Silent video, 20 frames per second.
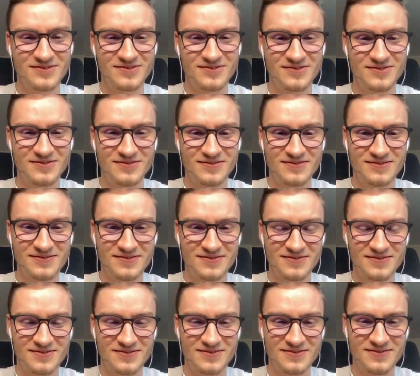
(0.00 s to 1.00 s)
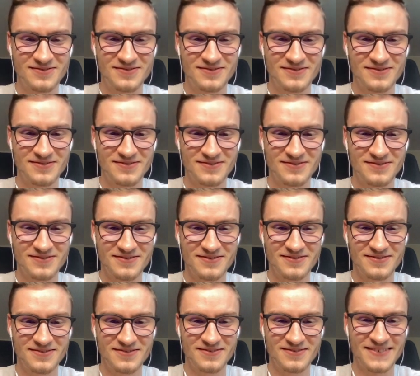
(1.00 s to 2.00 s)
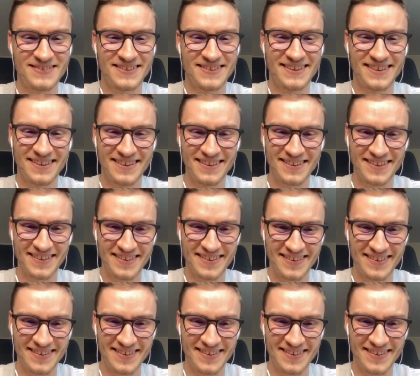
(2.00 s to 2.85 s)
The person shown says nothing.